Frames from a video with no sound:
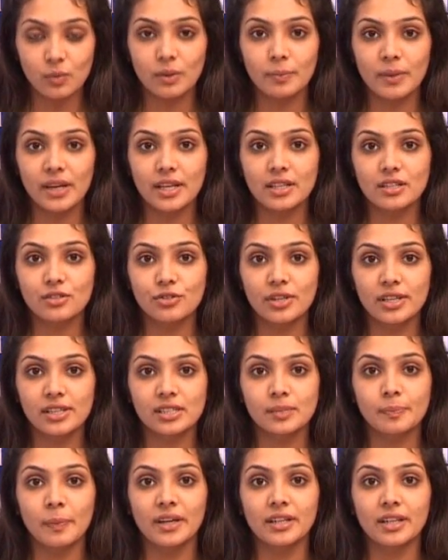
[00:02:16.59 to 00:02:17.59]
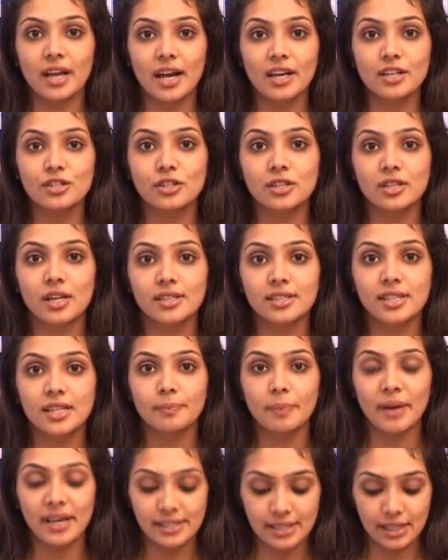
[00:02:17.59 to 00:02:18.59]
will be increased by 9 to
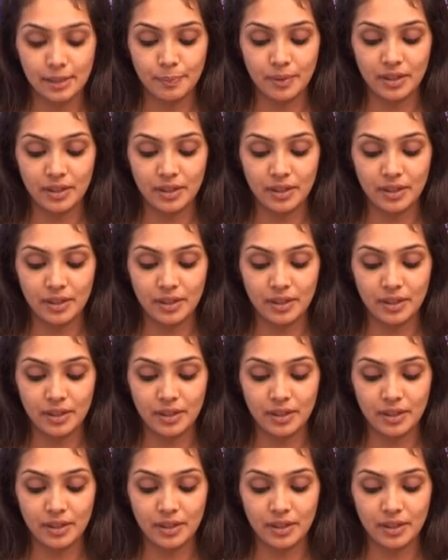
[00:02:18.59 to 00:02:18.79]
13 paise